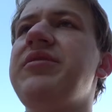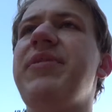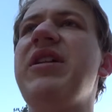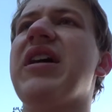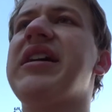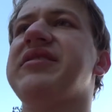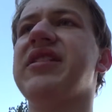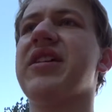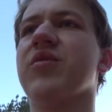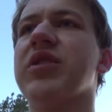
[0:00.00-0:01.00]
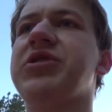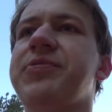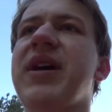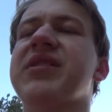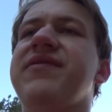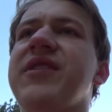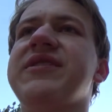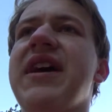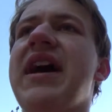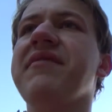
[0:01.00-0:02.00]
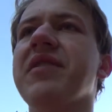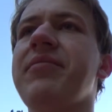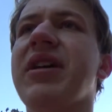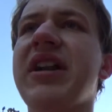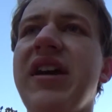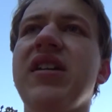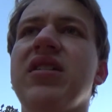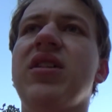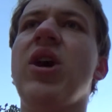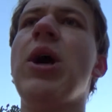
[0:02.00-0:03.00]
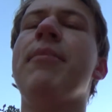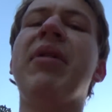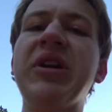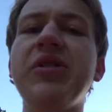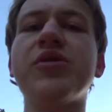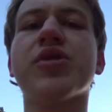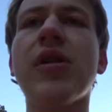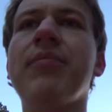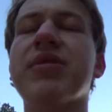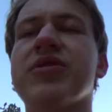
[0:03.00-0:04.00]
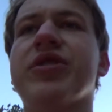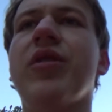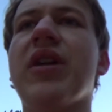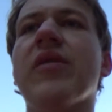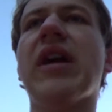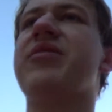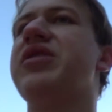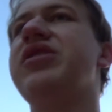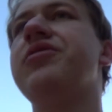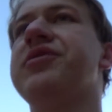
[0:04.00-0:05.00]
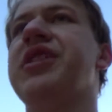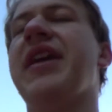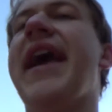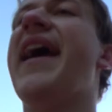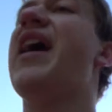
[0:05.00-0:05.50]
to be nice and respectful to everybody. But you Trumpers going around using